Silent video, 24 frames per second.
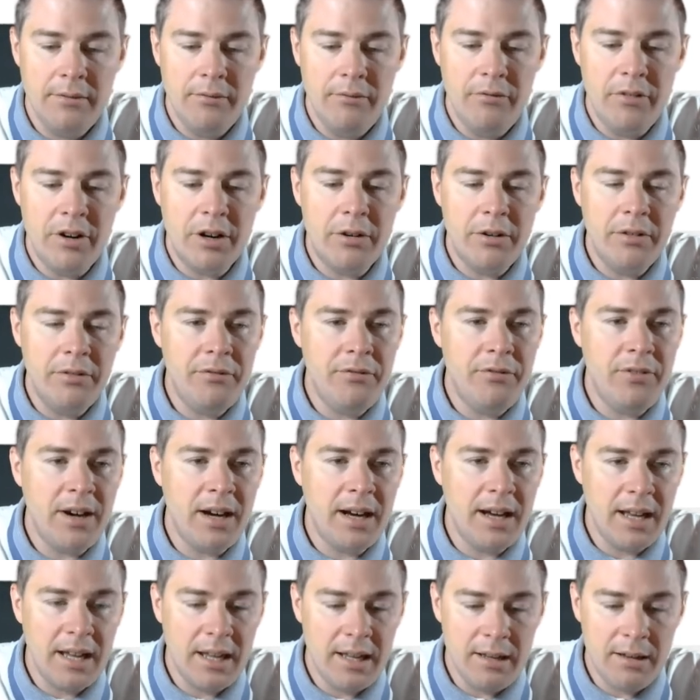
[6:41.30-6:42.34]

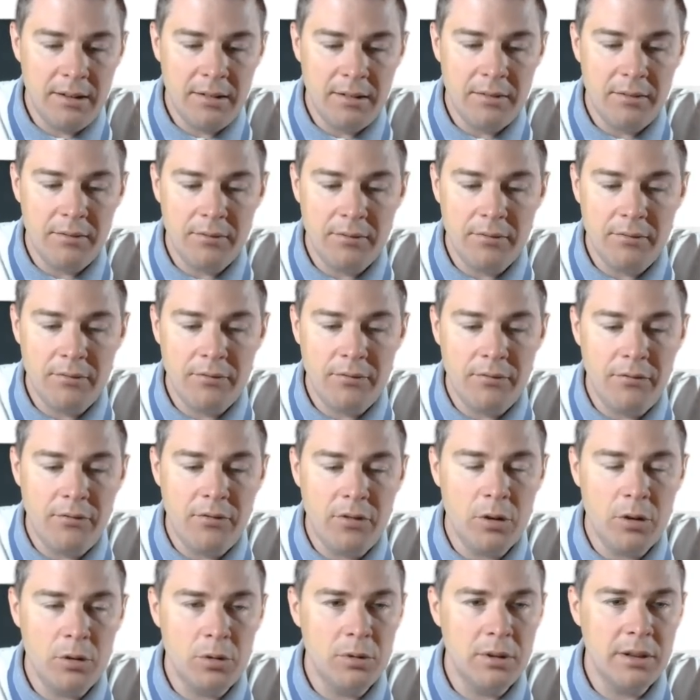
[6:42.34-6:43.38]
verify
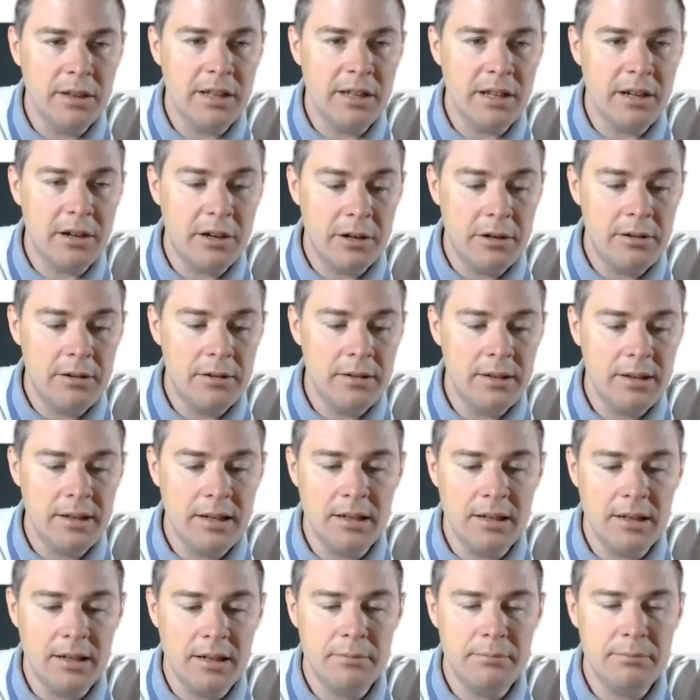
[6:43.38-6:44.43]
folder,
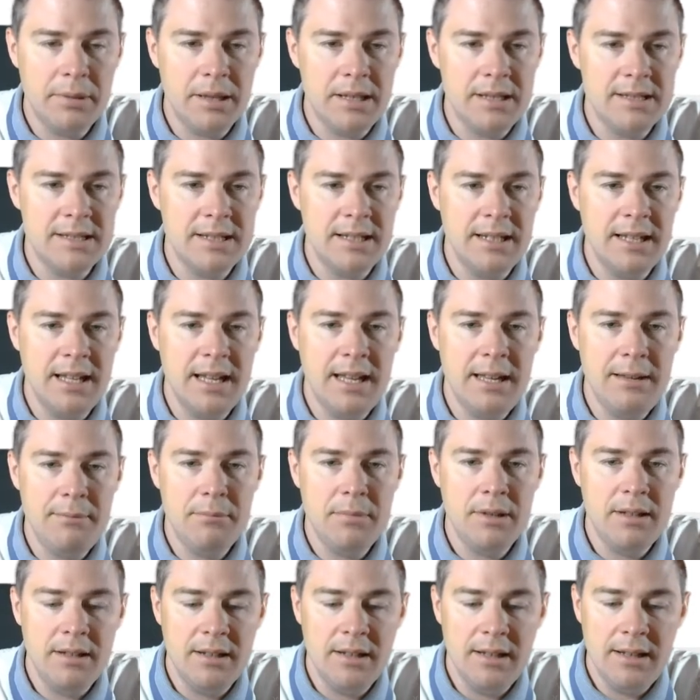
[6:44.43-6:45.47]
and I'll paste the name,